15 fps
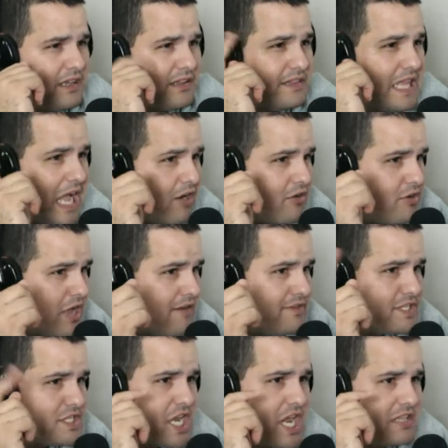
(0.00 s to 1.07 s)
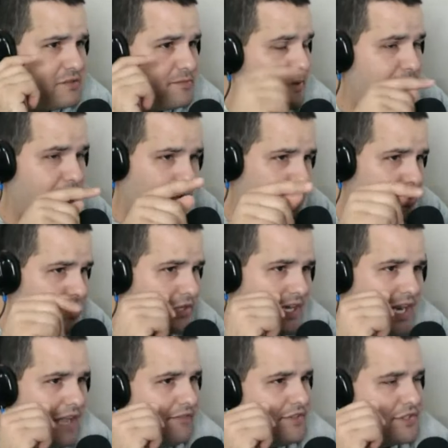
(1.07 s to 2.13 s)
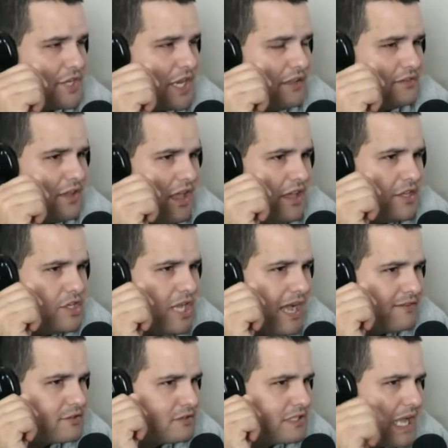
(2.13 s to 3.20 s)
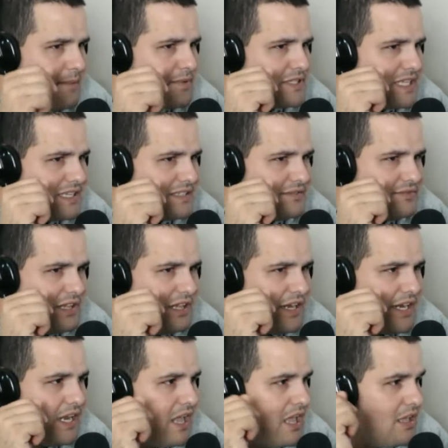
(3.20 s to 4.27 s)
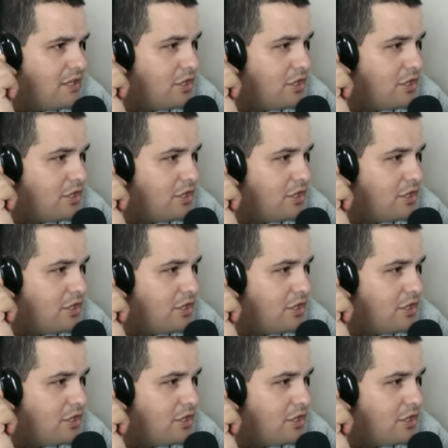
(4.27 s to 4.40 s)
now you have a chance before you didn't have a chance you have some type of disability